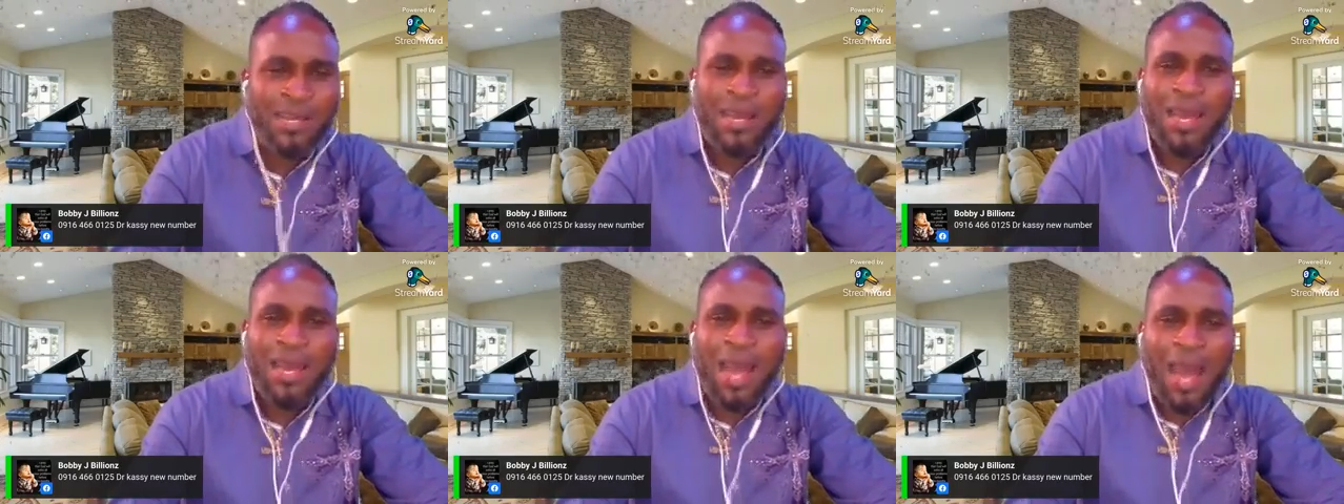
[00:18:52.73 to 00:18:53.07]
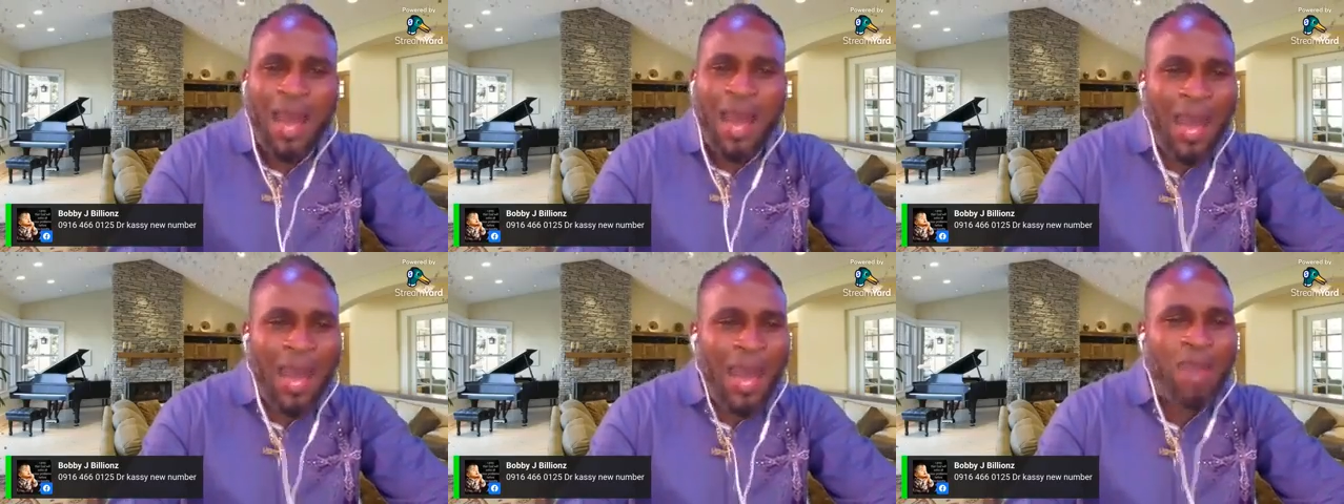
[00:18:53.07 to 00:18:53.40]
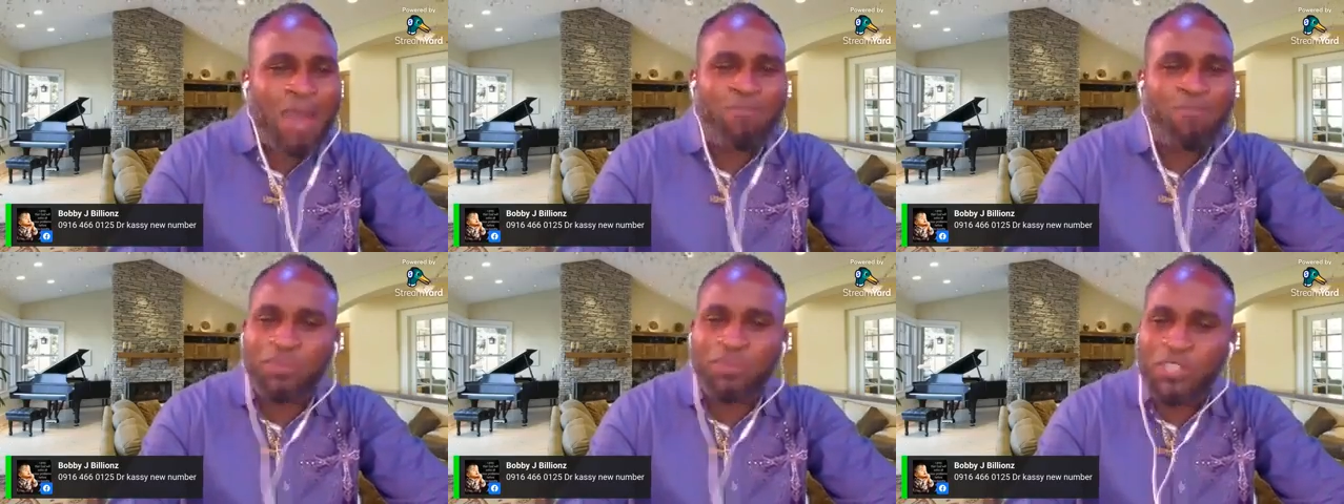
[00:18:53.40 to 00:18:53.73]
I
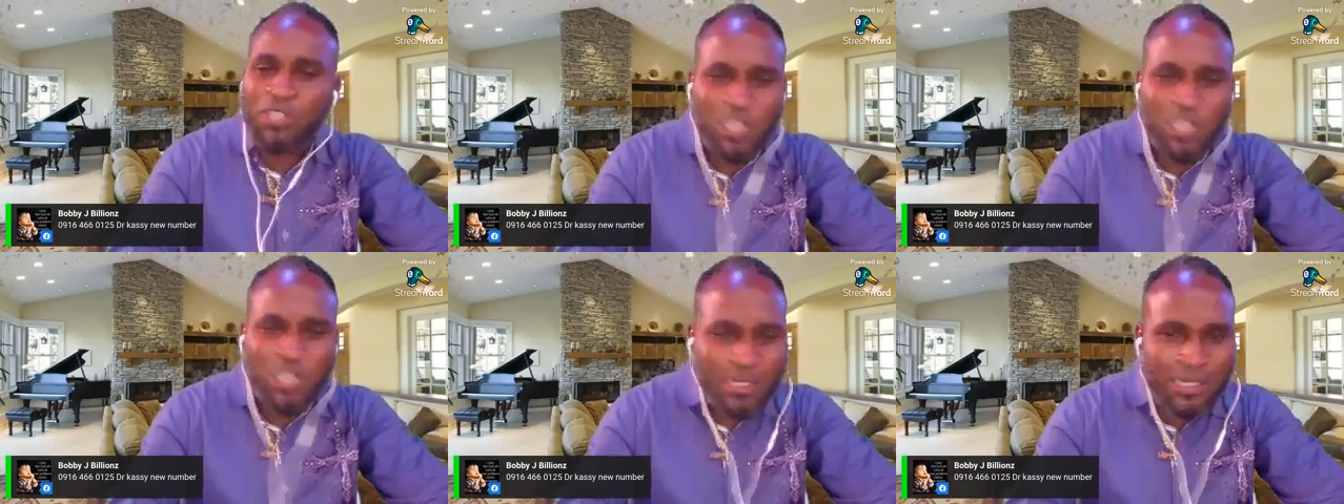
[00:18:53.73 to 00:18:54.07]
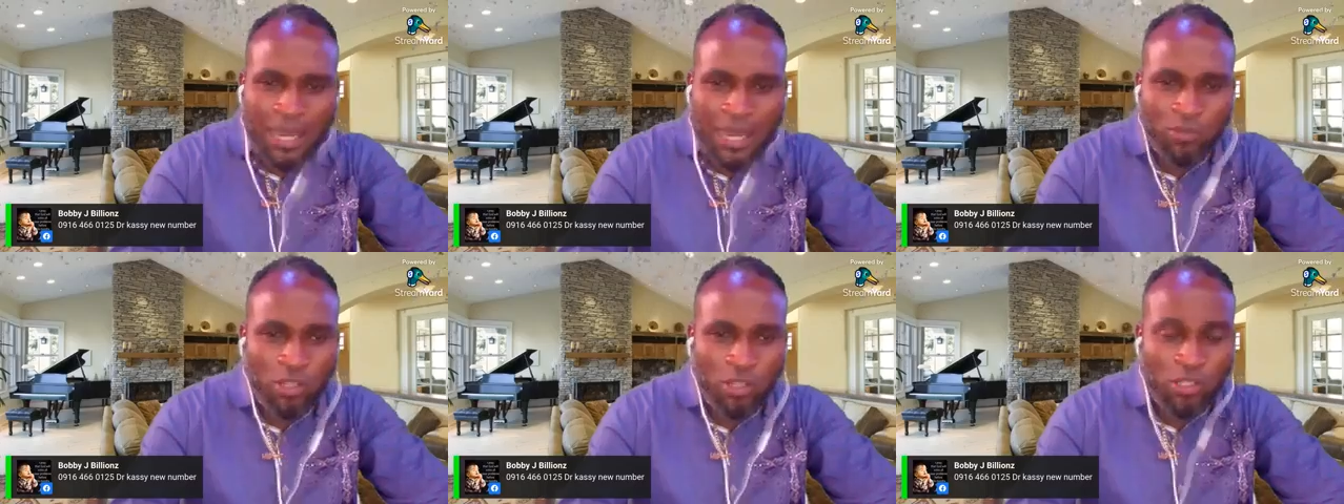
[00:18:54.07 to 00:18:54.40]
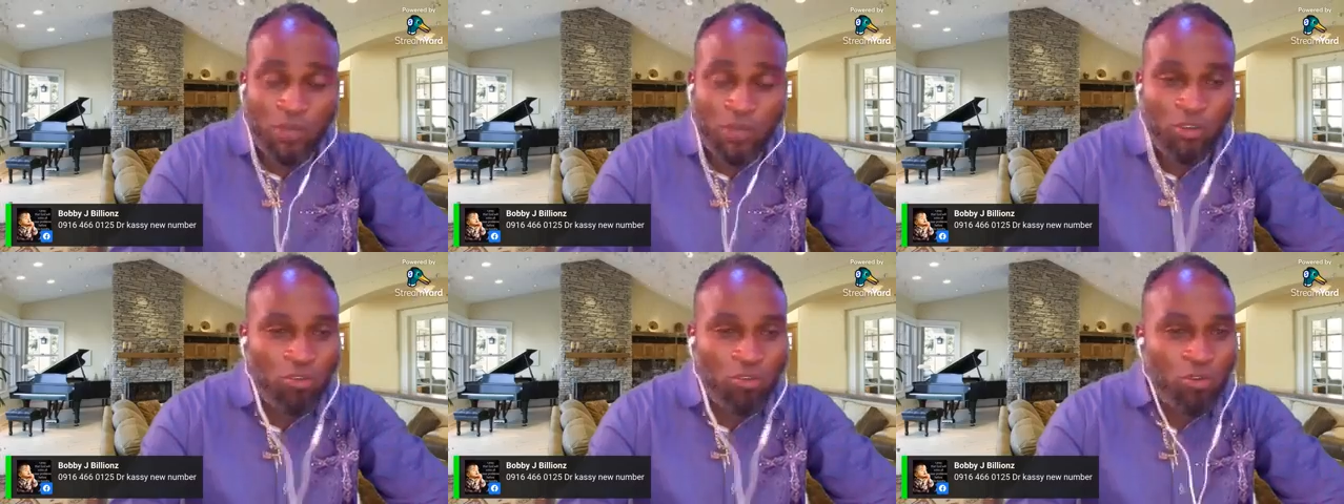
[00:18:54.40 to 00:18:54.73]
appreciate them. Those of you
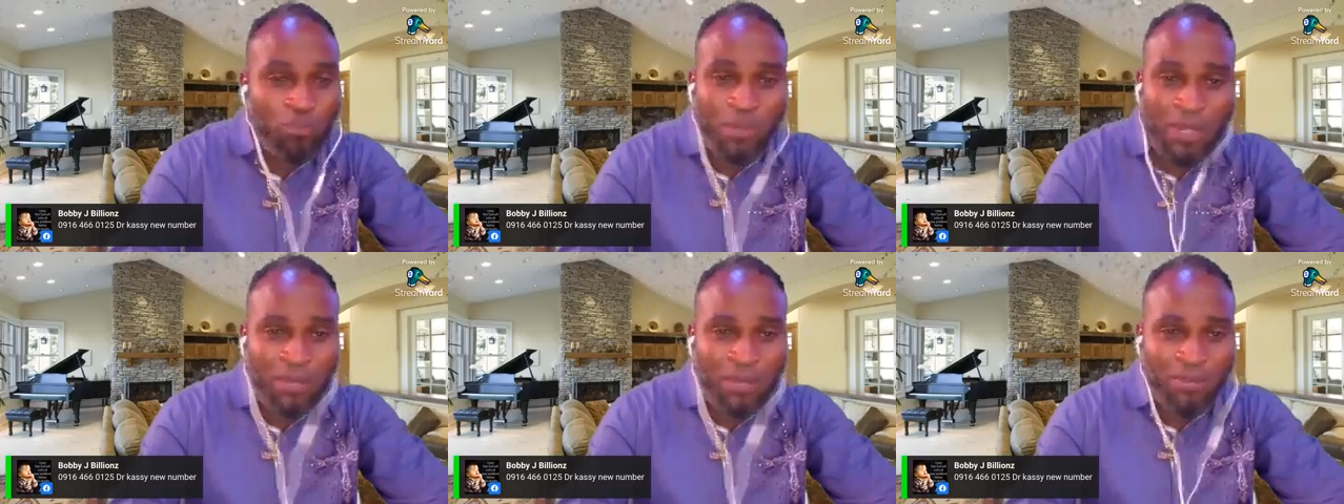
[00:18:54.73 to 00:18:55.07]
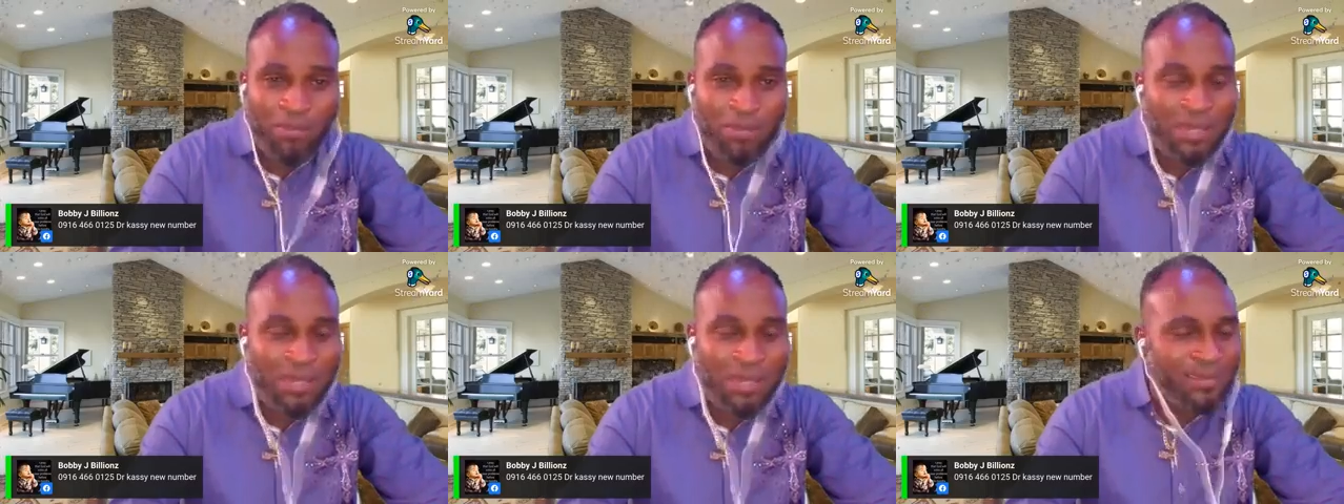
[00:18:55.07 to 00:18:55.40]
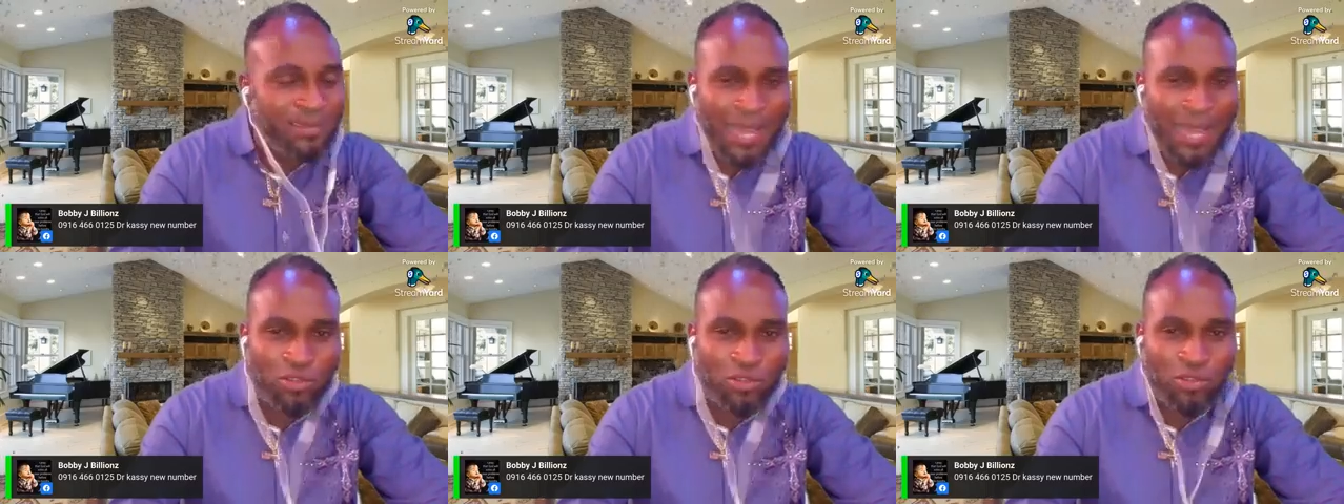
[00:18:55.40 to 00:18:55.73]
who believe in me,
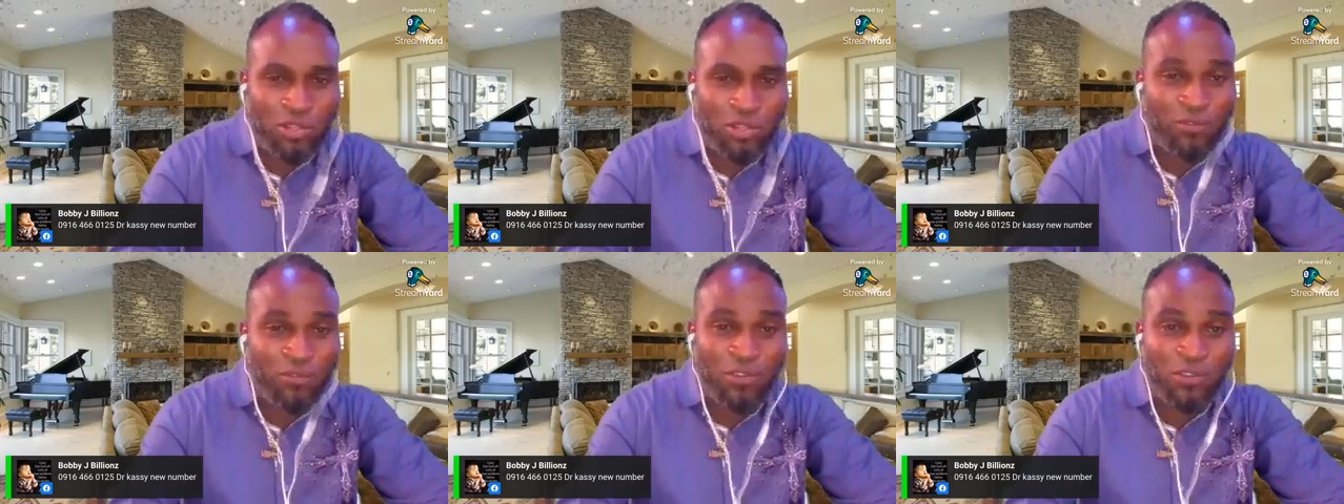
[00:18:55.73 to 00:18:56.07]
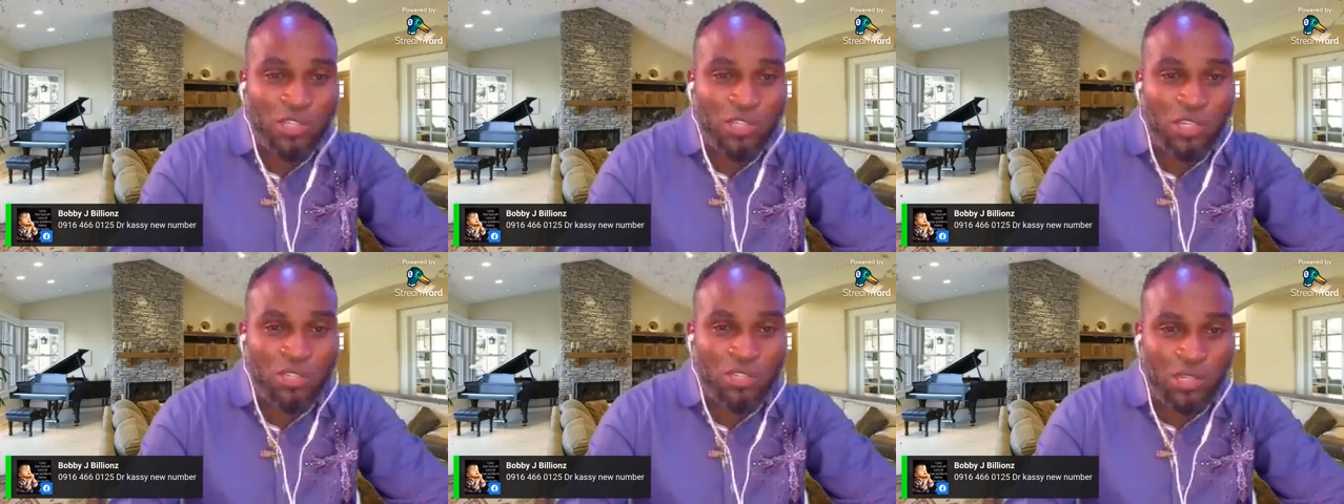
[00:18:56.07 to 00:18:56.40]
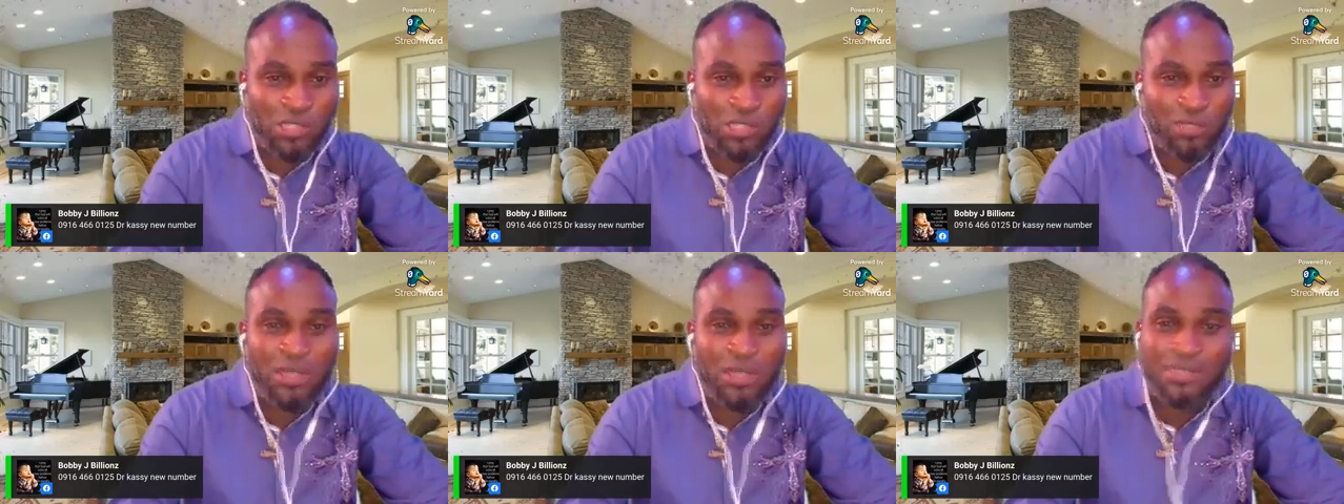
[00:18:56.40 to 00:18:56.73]
thank you. Those of you who see trust in
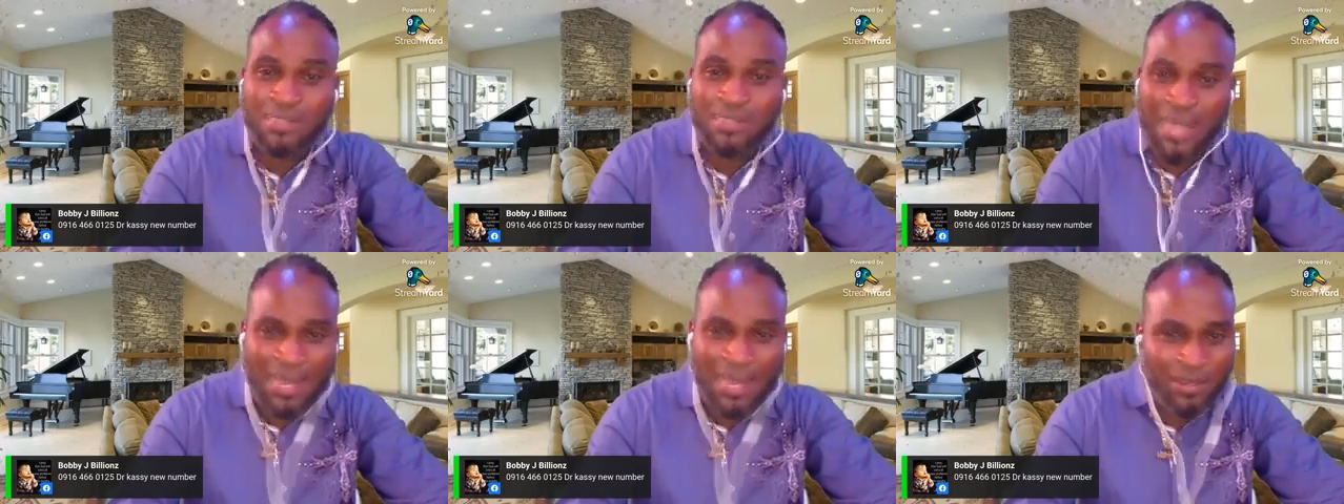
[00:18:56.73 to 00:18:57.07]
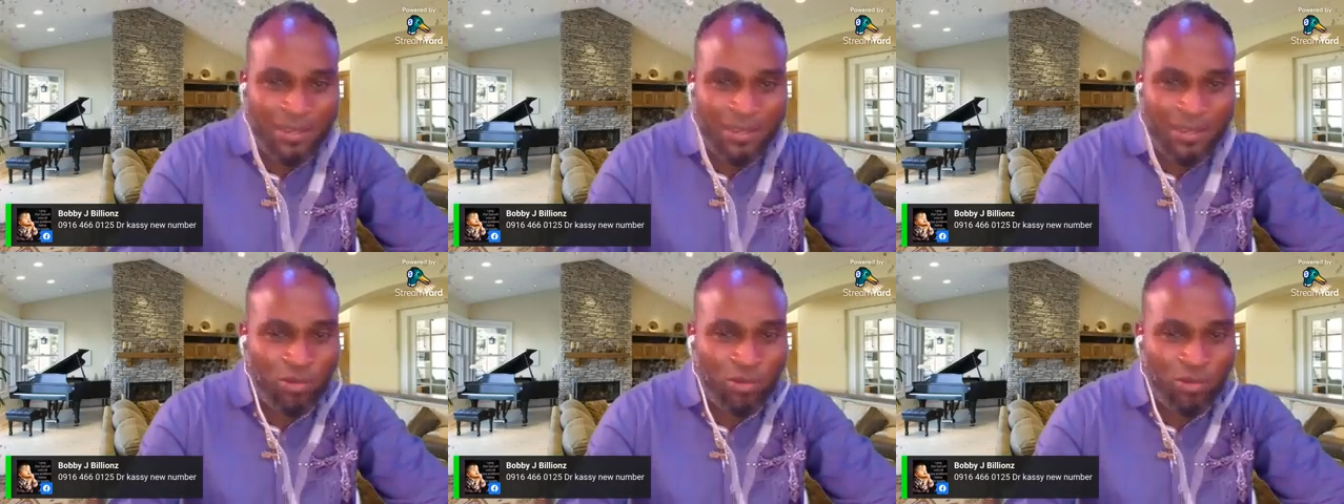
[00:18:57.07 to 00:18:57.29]
me, thank you.